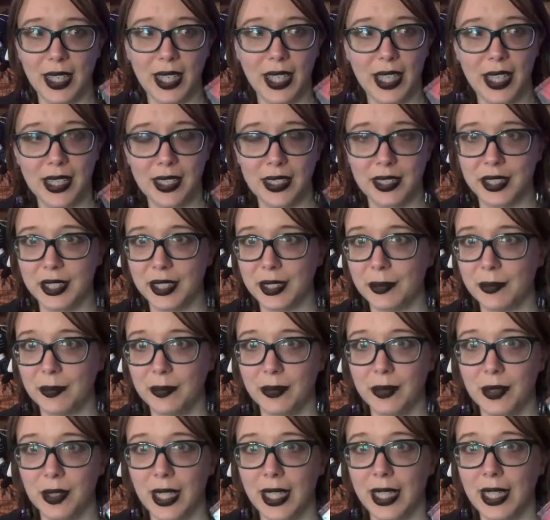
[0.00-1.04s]
is
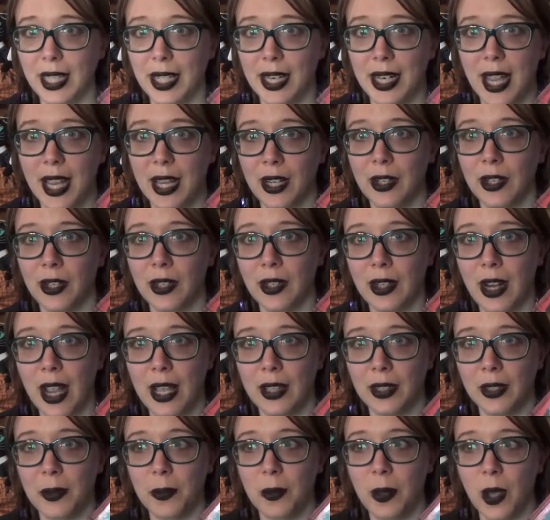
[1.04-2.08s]
like an Edgar
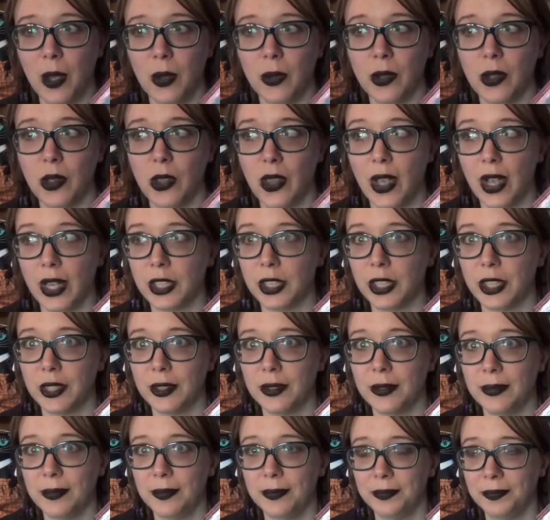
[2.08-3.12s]
Allan Poe
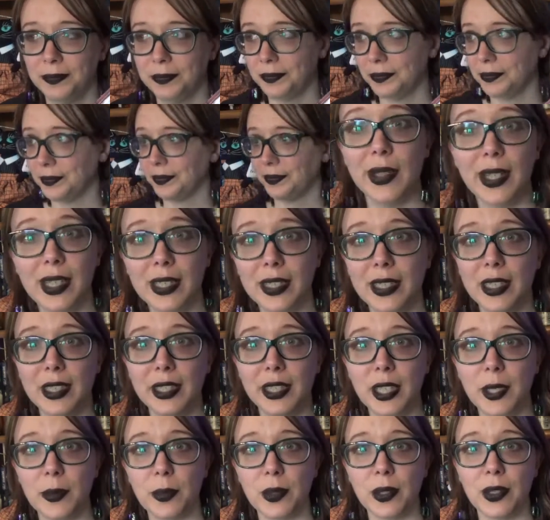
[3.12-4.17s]
collection. I got
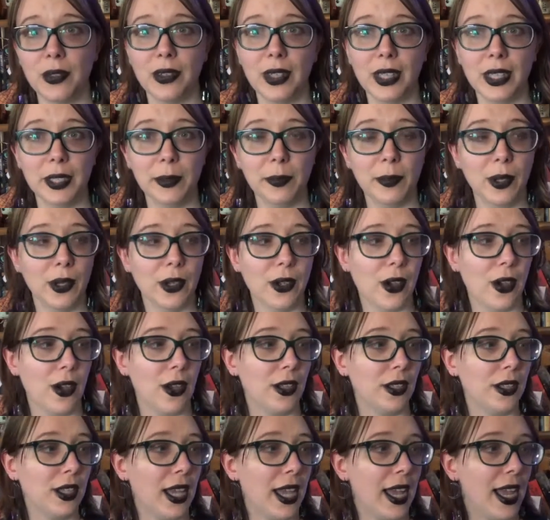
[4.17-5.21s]
this in a previous book
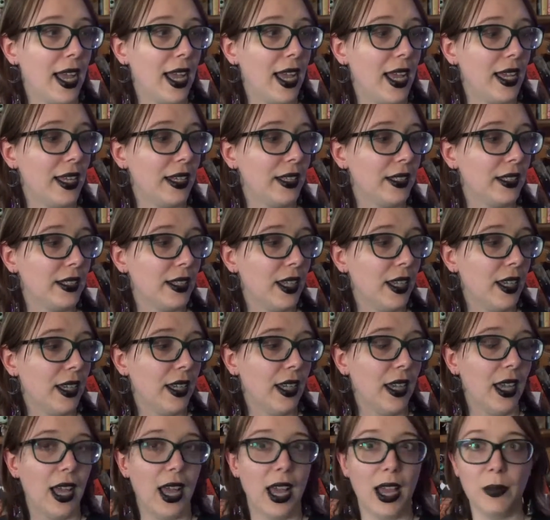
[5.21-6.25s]
haul and
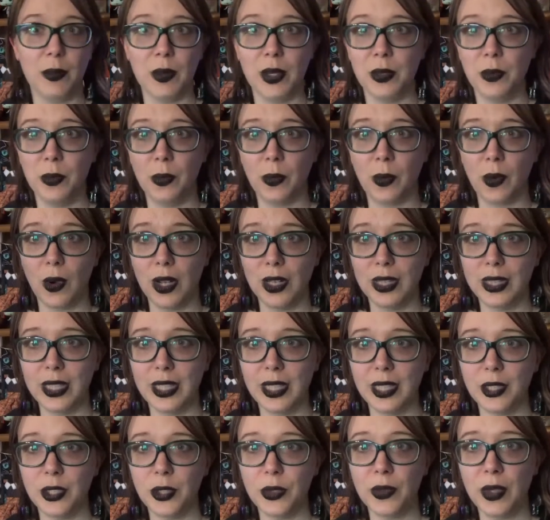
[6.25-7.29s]
I've been
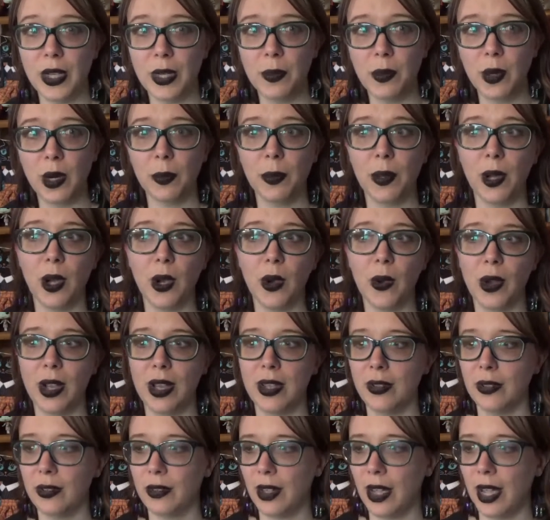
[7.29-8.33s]
wanting to read more Poe.
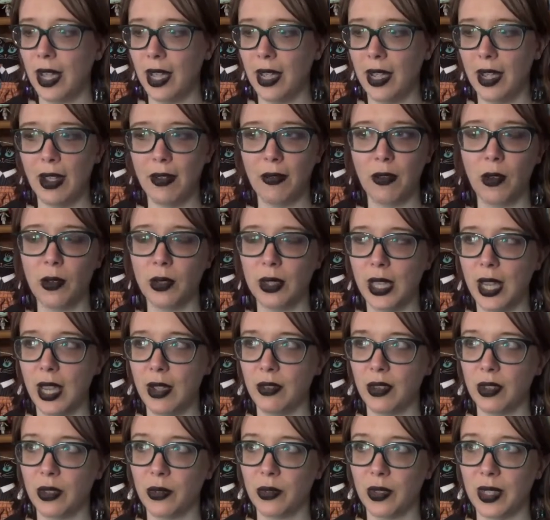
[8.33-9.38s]
I've only
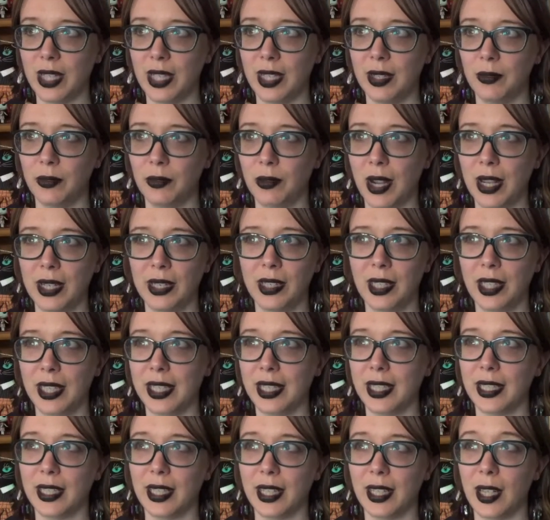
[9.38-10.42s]
ever read
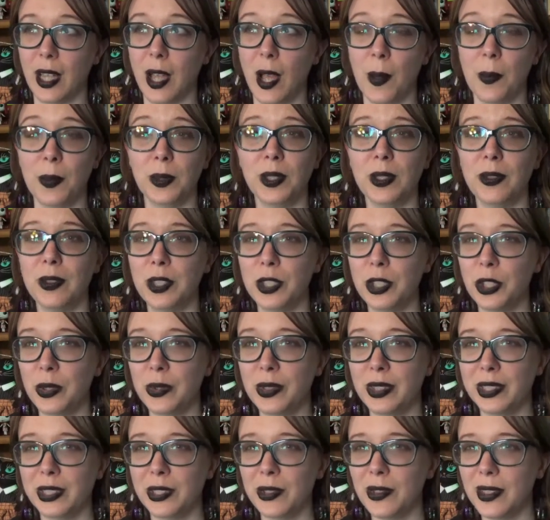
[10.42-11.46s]
like a couple of his
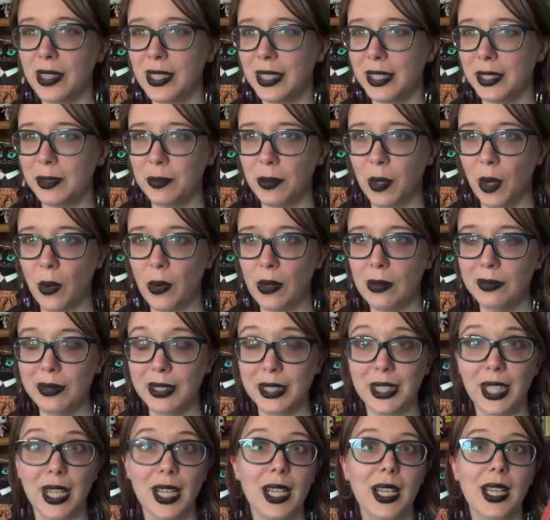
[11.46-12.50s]
short stories and
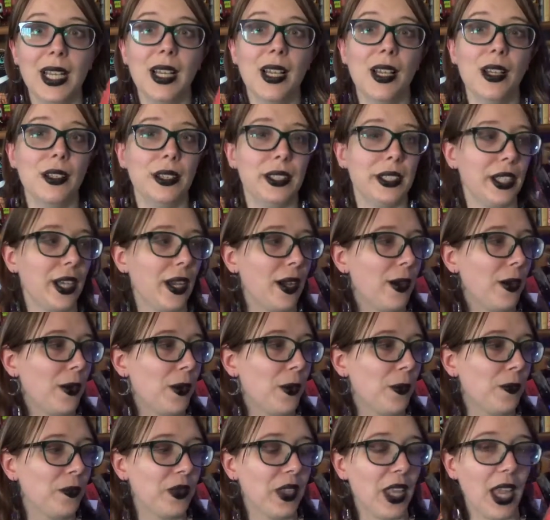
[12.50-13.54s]
poems,
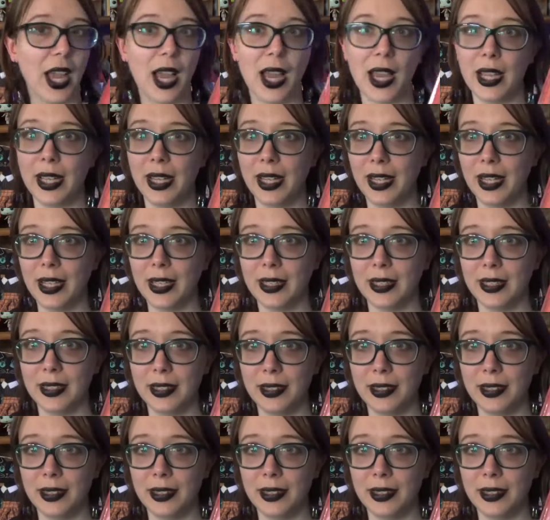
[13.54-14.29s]
so I